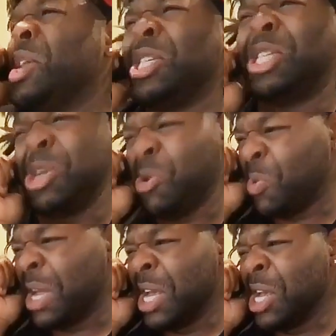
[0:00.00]
Look at
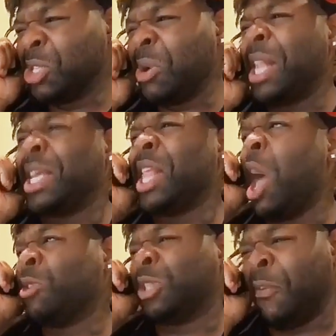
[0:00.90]
you trying to get
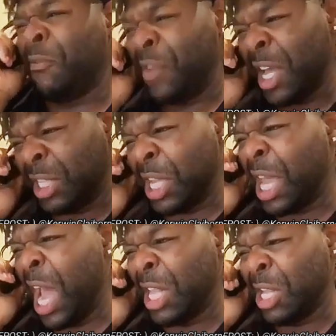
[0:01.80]
all
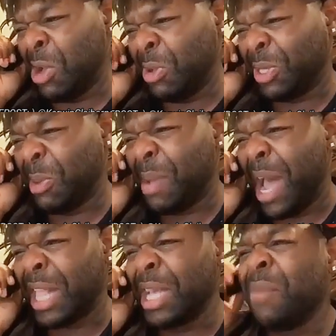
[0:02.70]
sophisticated on
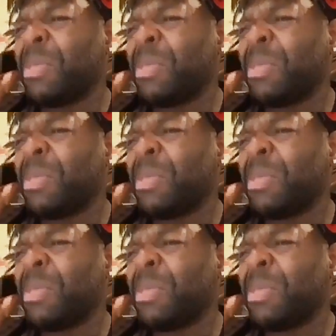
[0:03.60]
somebody.